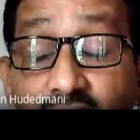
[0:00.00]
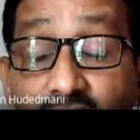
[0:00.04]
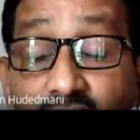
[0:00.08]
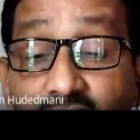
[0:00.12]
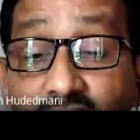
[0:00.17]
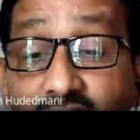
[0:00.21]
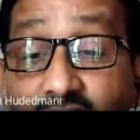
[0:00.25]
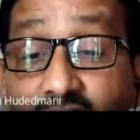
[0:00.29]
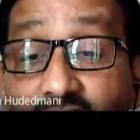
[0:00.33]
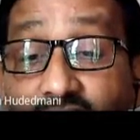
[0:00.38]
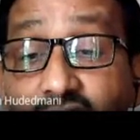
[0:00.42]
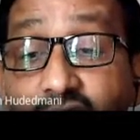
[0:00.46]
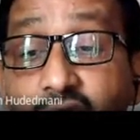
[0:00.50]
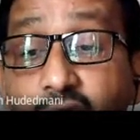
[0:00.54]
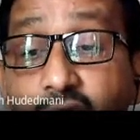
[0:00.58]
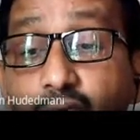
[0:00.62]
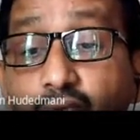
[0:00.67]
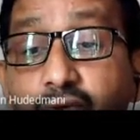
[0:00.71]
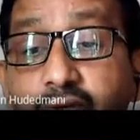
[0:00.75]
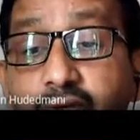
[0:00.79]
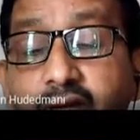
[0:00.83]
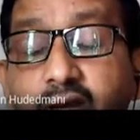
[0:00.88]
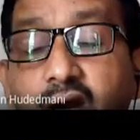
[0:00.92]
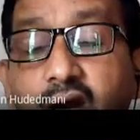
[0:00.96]
In this
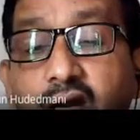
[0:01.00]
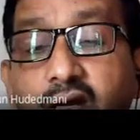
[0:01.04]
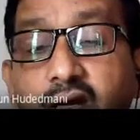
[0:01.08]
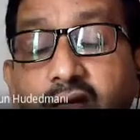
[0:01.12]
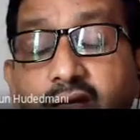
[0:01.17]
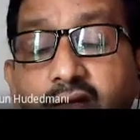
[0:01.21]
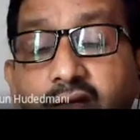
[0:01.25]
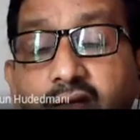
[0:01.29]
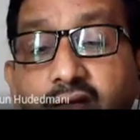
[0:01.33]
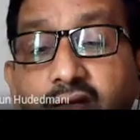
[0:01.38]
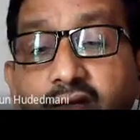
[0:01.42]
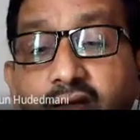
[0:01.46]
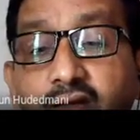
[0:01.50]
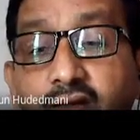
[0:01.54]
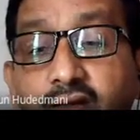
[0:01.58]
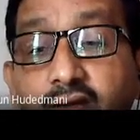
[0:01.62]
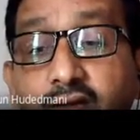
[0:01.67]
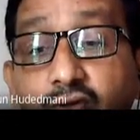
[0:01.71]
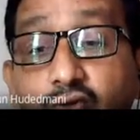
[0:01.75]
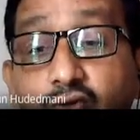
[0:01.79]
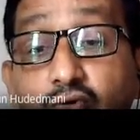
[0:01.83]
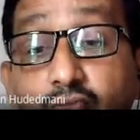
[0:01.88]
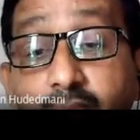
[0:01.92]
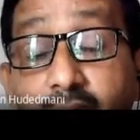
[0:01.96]
due regard,
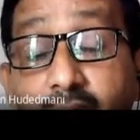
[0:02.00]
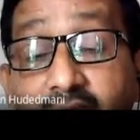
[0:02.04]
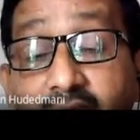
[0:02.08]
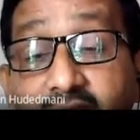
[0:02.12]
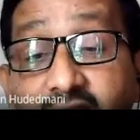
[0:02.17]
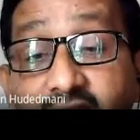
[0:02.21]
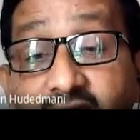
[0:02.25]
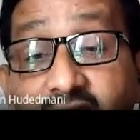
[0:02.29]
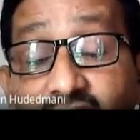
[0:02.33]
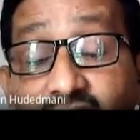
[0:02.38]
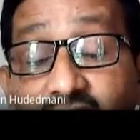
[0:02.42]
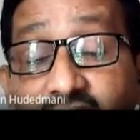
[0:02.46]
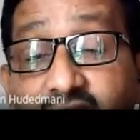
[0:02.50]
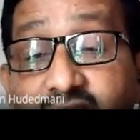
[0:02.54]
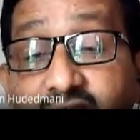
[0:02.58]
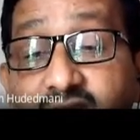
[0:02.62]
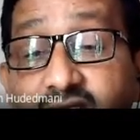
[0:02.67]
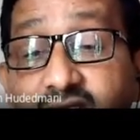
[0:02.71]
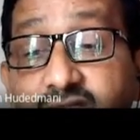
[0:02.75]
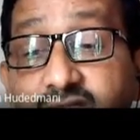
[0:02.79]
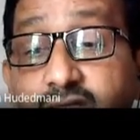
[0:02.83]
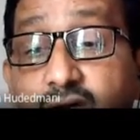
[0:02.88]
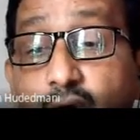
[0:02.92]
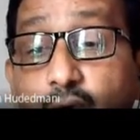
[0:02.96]
to magnify
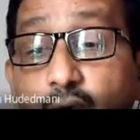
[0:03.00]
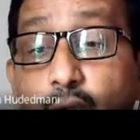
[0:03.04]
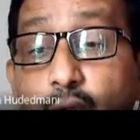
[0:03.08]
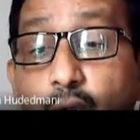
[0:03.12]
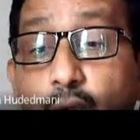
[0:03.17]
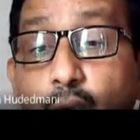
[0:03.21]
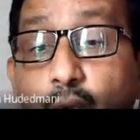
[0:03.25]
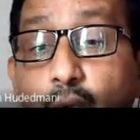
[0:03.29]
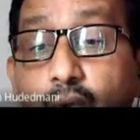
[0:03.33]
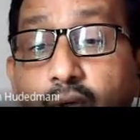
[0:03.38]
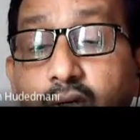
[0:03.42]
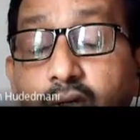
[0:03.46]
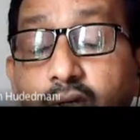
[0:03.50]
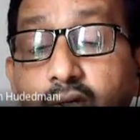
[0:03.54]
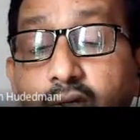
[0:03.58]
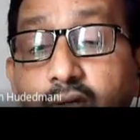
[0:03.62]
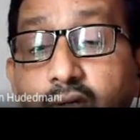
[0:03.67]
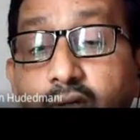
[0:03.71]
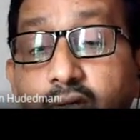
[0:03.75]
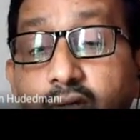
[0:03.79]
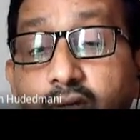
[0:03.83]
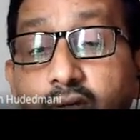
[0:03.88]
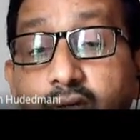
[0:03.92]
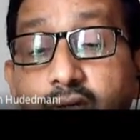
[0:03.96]
this control,
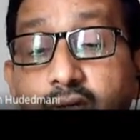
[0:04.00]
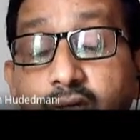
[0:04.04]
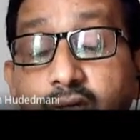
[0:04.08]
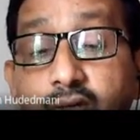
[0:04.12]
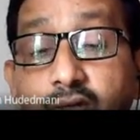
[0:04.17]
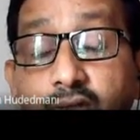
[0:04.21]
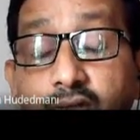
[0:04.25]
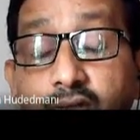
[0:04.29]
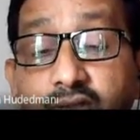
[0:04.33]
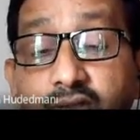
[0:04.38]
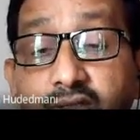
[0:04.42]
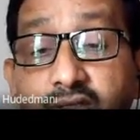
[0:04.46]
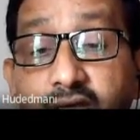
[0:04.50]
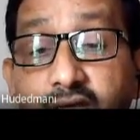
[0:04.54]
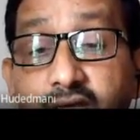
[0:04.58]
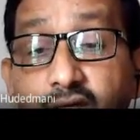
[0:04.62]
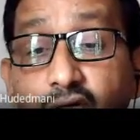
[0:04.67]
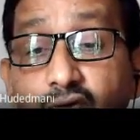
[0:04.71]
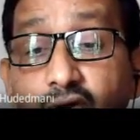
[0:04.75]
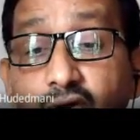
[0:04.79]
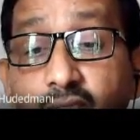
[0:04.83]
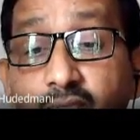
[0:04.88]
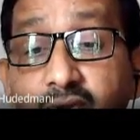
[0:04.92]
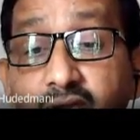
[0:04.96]
the
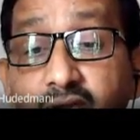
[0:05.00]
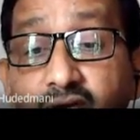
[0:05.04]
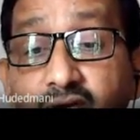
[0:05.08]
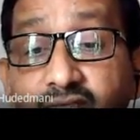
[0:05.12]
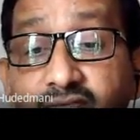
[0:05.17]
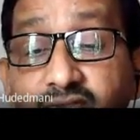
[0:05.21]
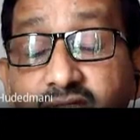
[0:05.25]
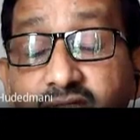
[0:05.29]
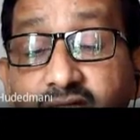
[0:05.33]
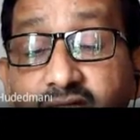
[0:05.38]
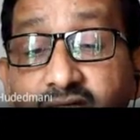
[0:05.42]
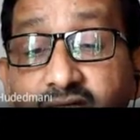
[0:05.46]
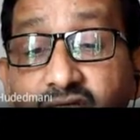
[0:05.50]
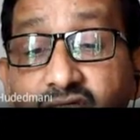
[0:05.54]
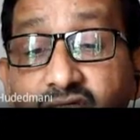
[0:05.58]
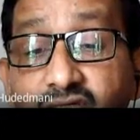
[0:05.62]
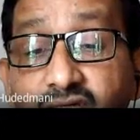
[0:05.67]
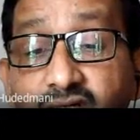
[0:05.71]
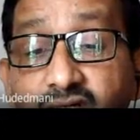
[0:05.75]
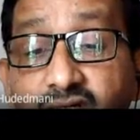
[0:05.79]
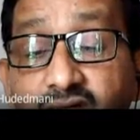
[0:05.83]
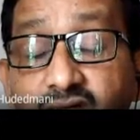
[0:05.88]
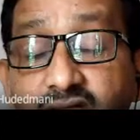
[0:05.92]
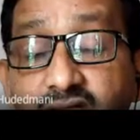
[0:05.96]
economy of
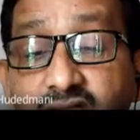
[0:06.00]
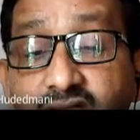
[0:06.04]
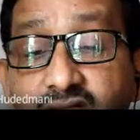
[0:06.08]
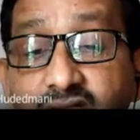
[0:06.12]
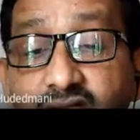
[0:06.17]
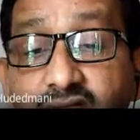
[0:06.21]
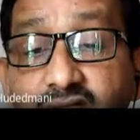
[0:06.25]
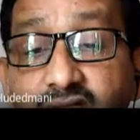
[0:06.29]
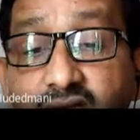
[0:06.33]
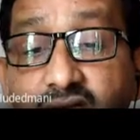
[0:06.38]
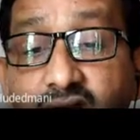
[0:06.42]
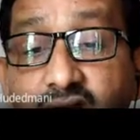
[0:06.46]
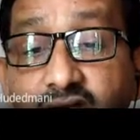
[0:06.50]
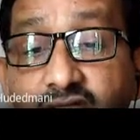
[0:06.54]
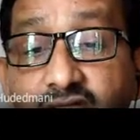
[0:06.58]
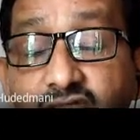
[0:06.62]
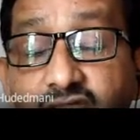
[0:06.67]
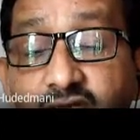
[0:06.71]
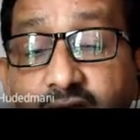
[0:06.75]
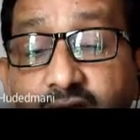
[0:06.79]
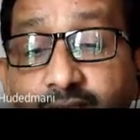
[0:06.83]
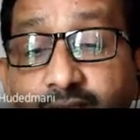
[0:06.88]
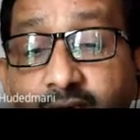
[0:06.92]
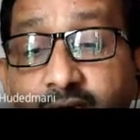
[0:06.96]
generation concerned
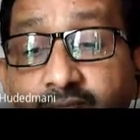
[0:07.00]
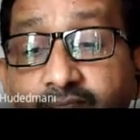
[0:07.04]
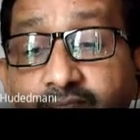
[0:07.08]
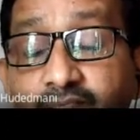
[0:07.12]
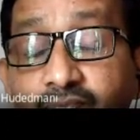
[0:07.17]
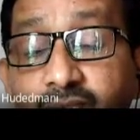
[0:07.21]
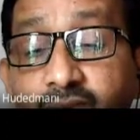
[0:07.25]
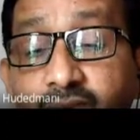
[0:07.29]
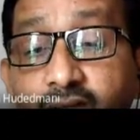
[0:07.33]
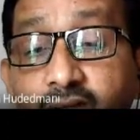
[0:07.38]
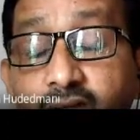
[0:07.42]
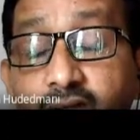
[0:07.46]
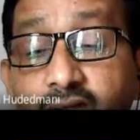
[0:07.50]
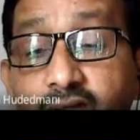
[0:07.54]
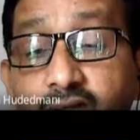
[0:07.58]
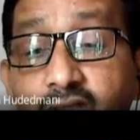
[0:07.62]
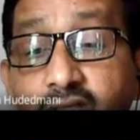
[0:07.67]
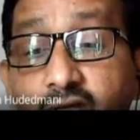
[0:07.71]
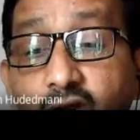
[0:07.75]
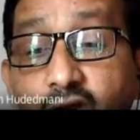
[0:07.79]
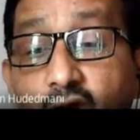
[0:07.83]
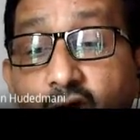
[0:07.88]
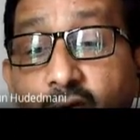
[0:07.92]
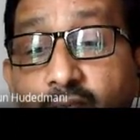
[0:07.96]
concept,
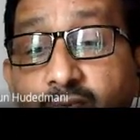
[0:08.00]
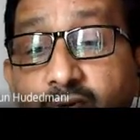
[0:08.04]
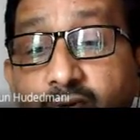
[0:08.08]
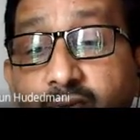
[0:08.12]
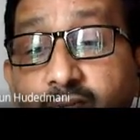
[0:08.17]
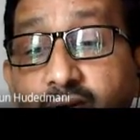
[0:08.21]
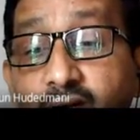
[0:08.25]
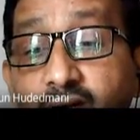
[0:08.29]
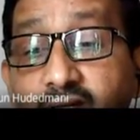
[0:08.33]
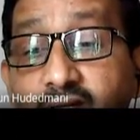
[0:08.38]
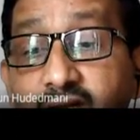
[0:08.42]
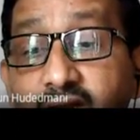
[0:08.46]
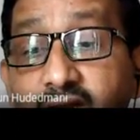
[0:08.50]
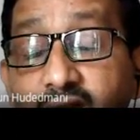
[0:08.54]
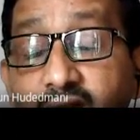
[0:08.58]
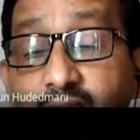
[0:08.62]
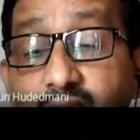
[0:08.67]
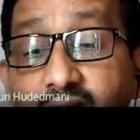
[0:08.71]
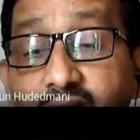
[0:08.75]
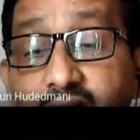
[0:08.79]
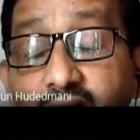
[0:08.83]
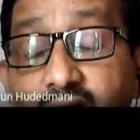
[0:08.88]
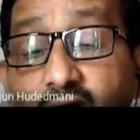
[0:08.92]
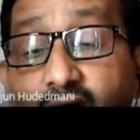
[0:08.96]
the optimal
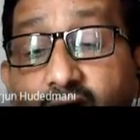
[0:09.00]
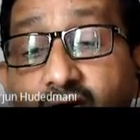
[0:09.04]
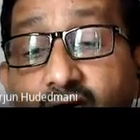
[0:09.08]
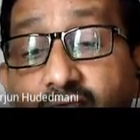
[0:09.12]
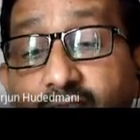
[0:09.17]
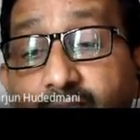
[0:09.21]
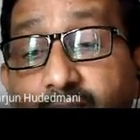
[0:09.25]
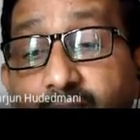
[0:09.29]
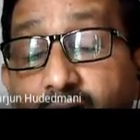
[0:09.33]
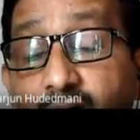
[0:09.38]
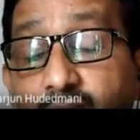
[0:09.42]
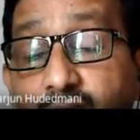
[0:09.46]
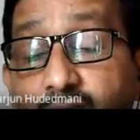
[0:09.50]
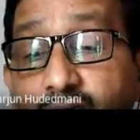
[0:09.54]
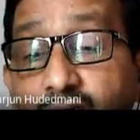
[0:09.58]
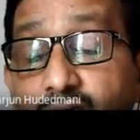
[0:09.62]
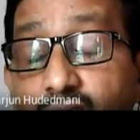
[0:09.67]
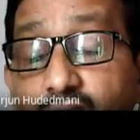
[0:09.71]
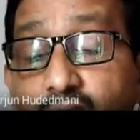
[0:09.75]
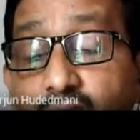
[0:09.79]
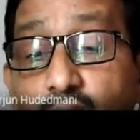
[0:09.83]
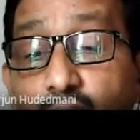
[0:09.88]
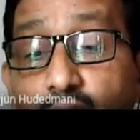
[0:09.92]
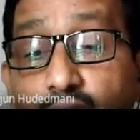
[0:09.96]
delivery of power to
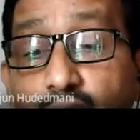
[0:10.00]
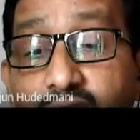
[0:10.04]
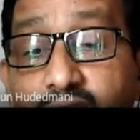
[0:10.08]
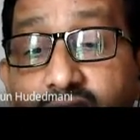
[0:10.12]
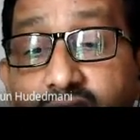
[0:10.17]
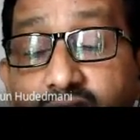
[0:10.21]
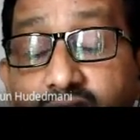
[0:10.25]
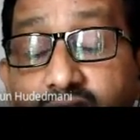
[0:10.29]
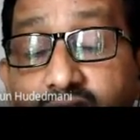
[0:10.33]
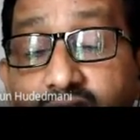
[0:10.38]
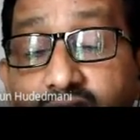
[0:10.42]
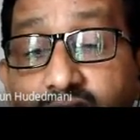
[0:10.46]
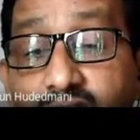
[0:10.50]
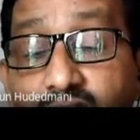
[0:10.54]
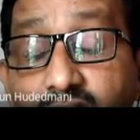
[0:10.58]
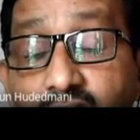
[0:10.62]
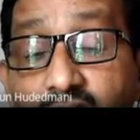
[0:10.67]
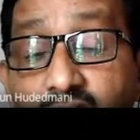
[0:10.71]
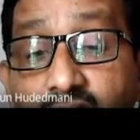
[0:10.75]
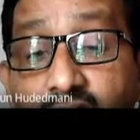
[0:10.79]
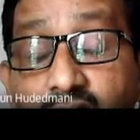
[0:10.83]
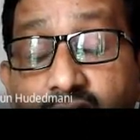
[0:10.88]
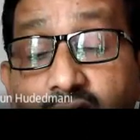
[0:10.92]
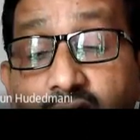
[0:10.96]
the load is
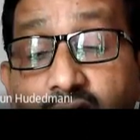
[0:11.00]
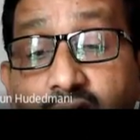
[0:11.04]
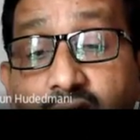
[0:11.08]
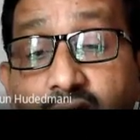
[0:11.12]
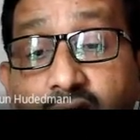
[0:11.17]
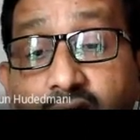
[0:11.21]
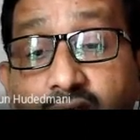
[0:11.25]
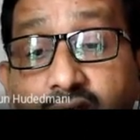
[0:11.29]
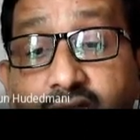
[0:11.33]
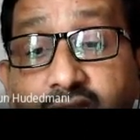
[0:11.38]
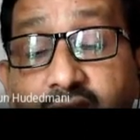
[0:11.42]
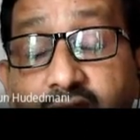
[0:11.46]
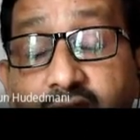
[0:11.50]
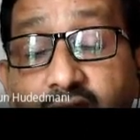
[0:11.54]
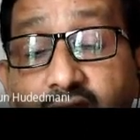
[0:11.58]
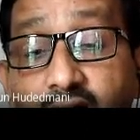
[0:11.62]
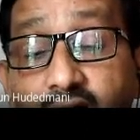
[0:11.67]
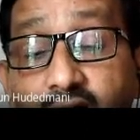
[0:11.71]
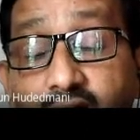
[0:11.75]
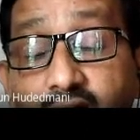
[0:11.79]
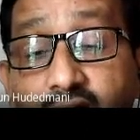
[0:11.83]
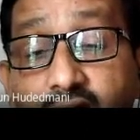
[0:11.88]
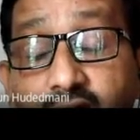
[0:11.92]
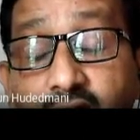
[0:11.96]
concerned,
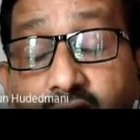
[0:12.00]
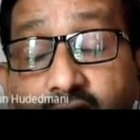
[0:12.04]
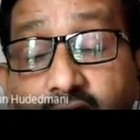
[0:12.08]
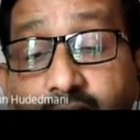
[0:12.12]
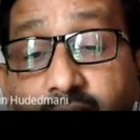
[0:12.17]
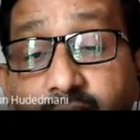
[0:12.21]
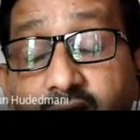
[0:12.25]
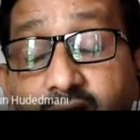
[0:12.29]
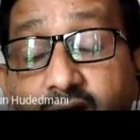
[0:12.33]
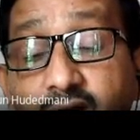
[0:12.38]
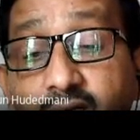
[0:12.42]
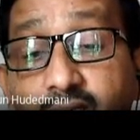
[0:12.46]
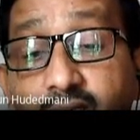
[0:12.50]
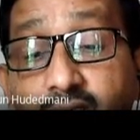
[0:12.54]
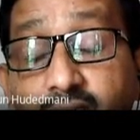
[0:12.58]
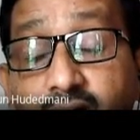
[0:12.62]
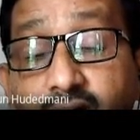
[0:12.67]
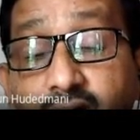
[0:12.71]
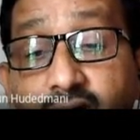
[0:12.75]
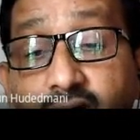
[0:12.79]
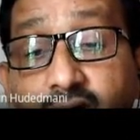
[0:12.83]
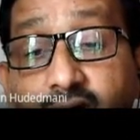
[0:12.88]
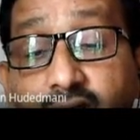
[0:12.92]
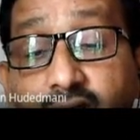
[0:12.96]
there it becomes